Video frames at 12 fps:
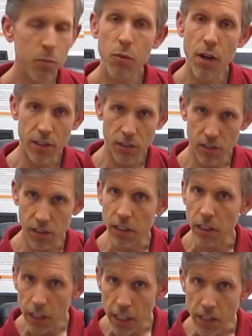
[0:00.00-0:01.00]
press
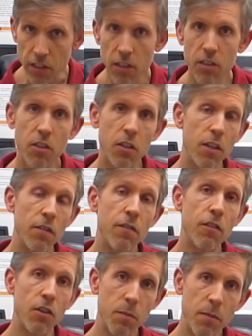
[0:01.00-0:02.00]
delete to
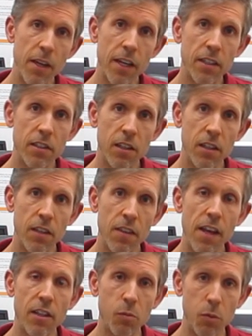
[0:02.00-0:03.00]
confirm that
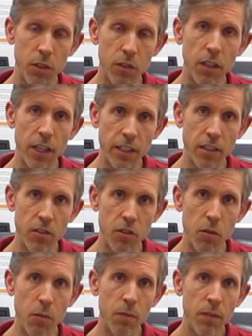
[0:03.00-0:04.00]
that's what you'd like to
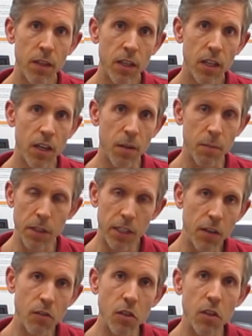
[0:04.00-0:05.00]
do.
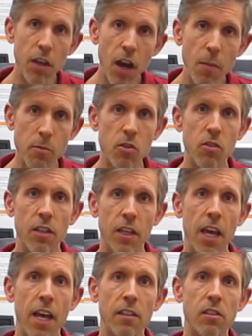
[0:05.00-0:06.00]
It gives you the option to
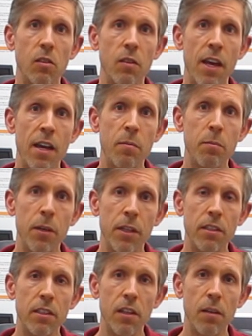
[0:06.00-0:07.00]
cancel that,
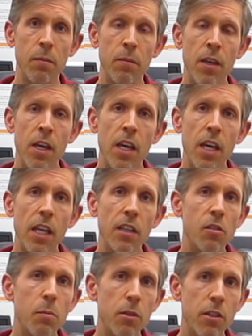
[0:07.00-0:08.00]
but in
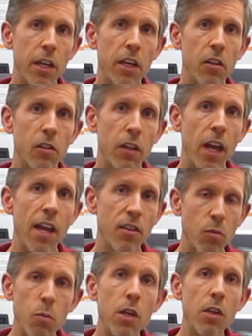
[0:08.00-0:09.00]
this particular
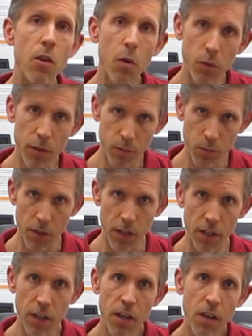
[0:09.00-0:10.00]
case we know that
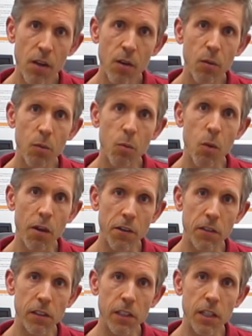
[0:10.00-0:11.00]
we want
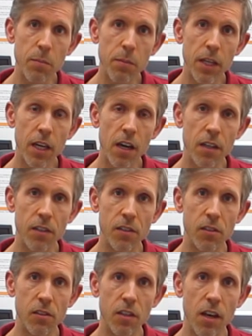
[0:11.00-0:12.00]
to delete
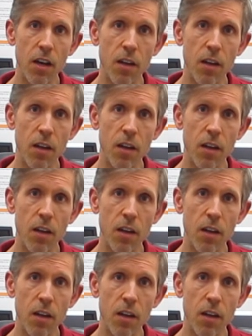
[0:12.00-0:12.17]
because